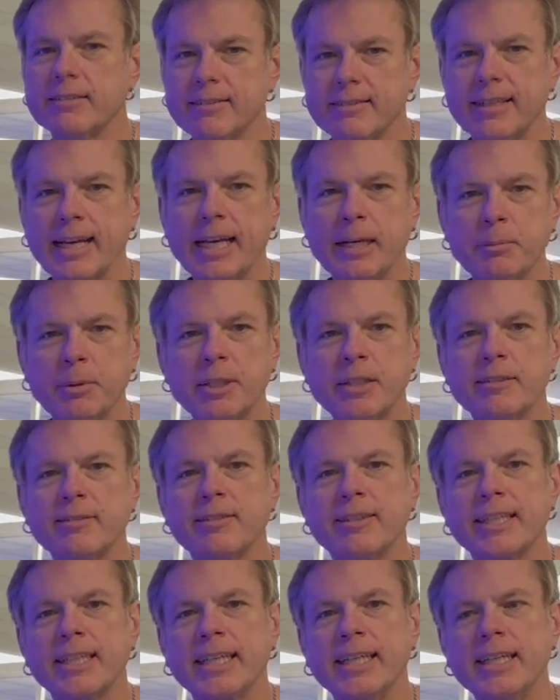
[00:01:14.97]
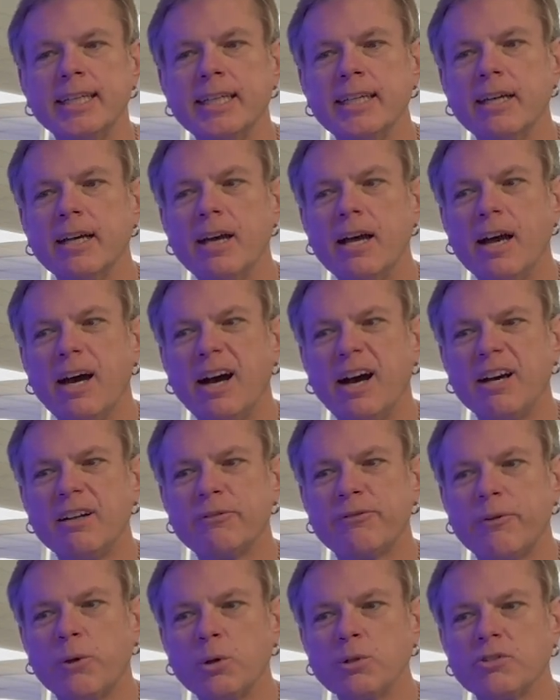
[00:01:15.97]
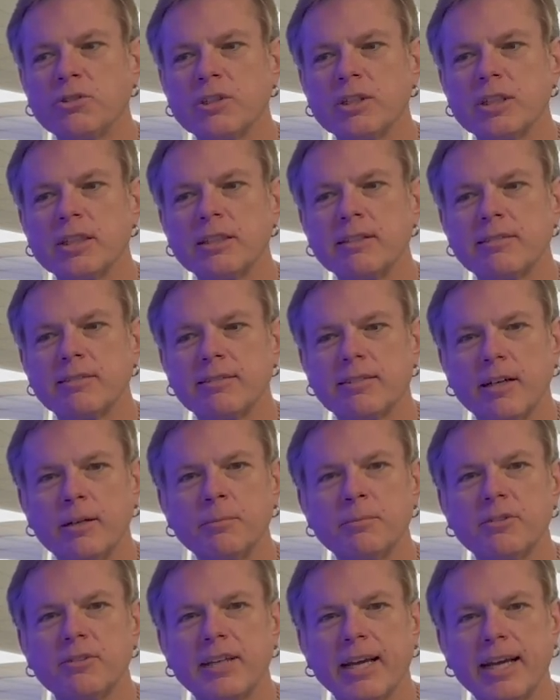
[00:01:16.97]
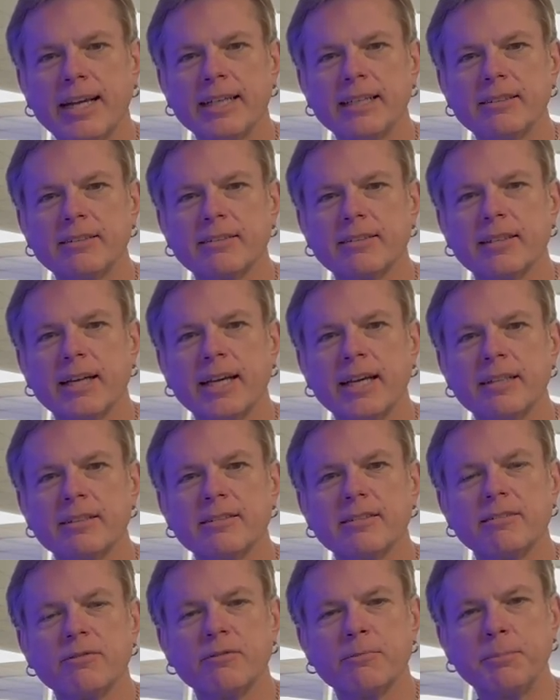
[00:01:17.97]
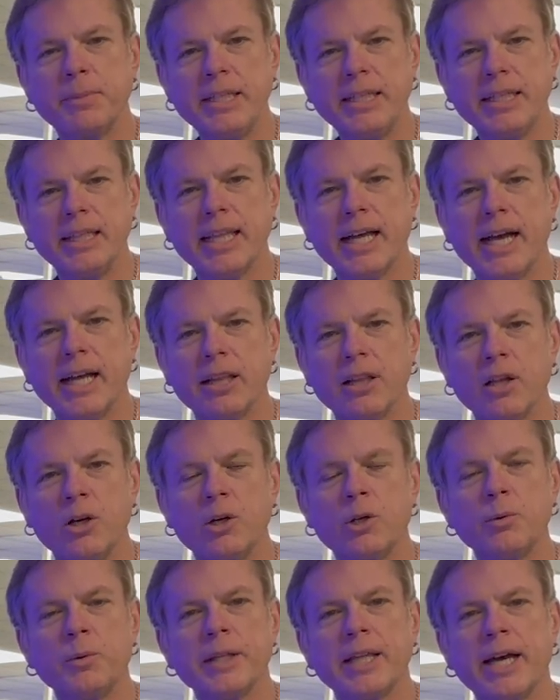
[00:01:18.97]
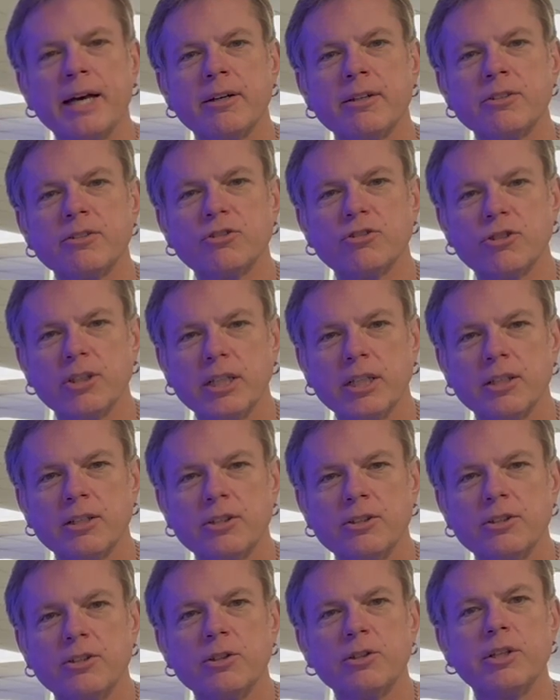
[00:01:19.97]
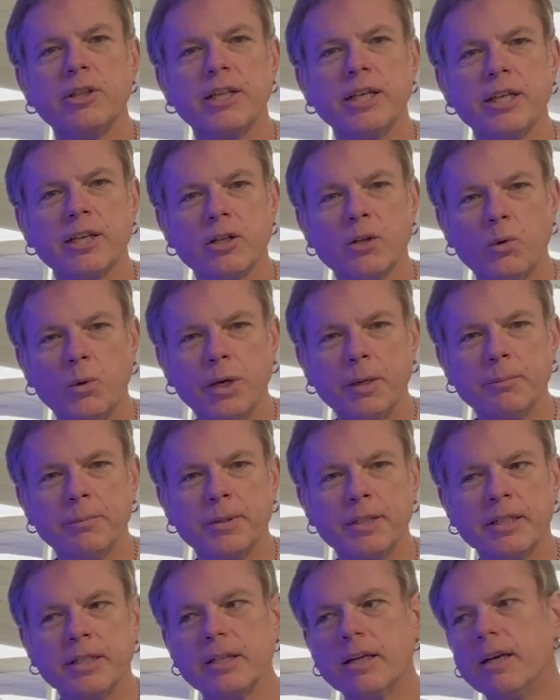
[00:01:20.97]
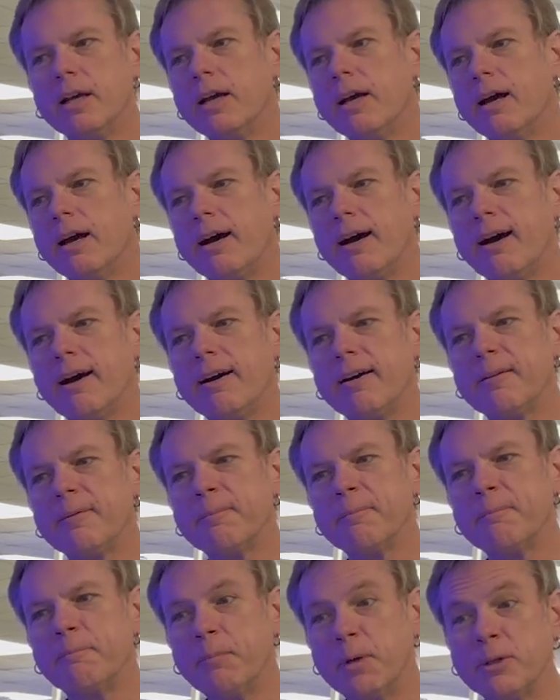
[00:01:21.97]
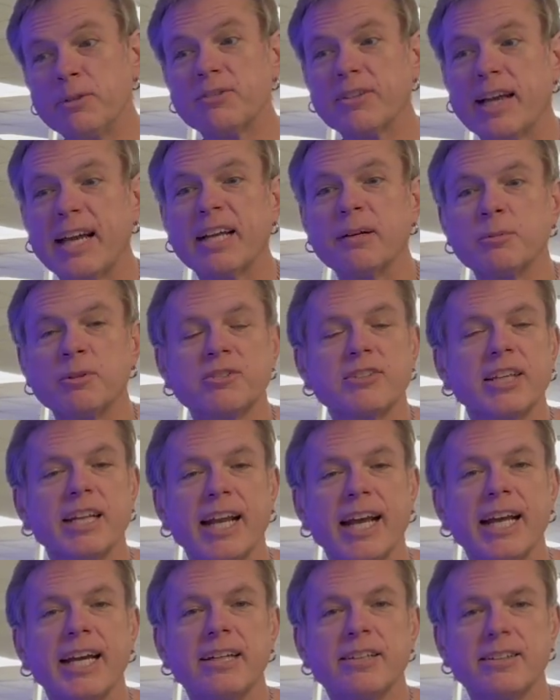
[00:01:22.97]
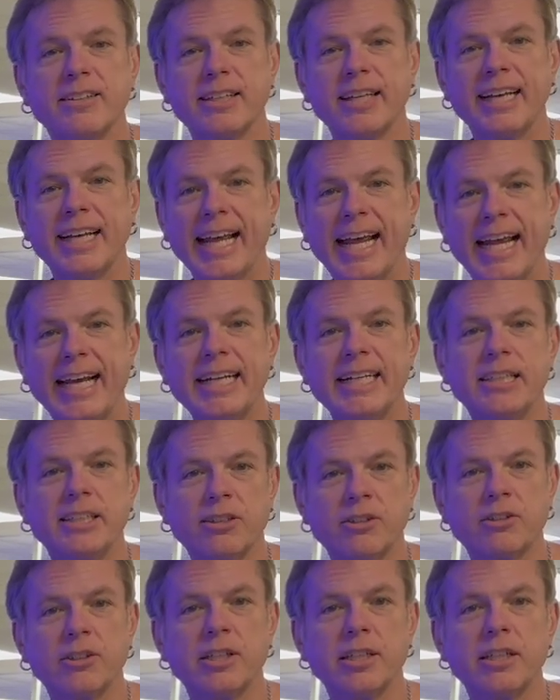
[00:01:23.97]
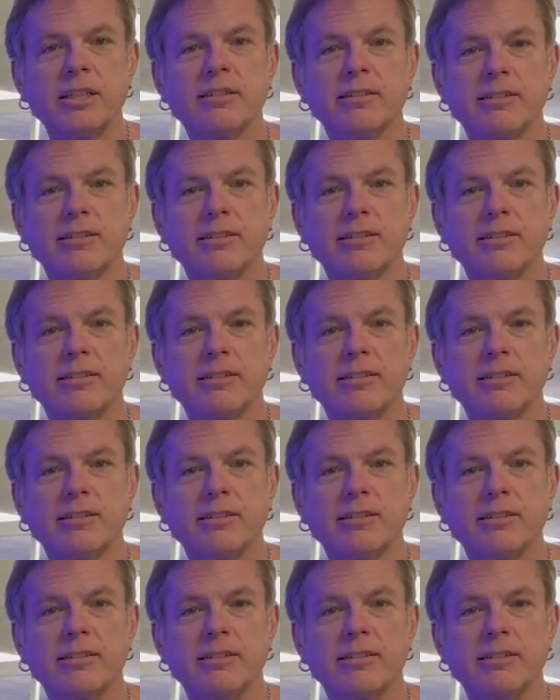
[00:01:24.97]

stable is the key. Unfortunately, some tanks can't be that low without a chiller due to the equipment. Most animals can handle an 80-degree